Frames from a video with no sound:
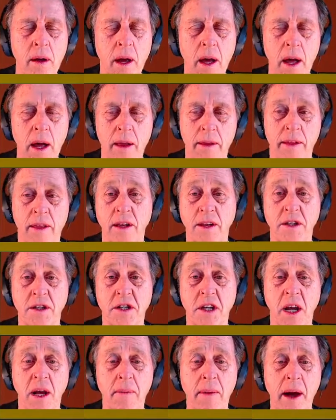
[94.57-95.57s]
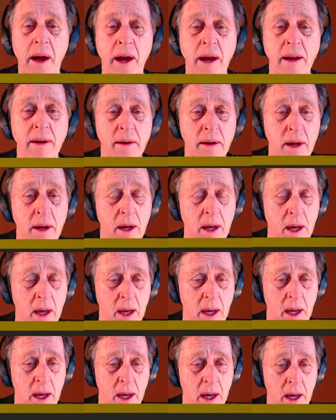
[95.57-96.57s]
other than checkmate,
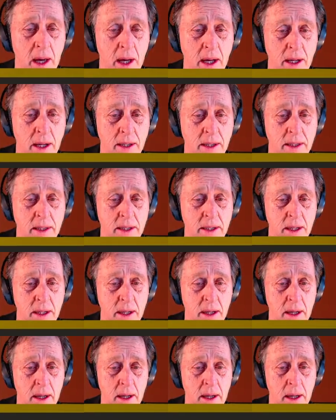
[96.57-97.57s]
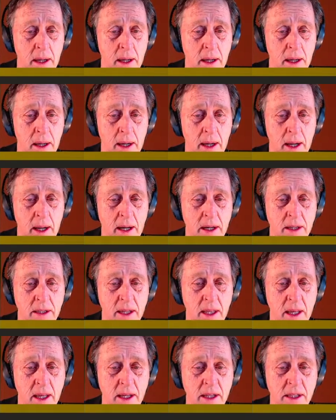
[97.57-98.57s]
is get into
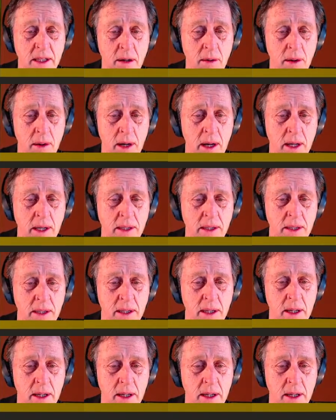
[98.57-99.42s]
these squares.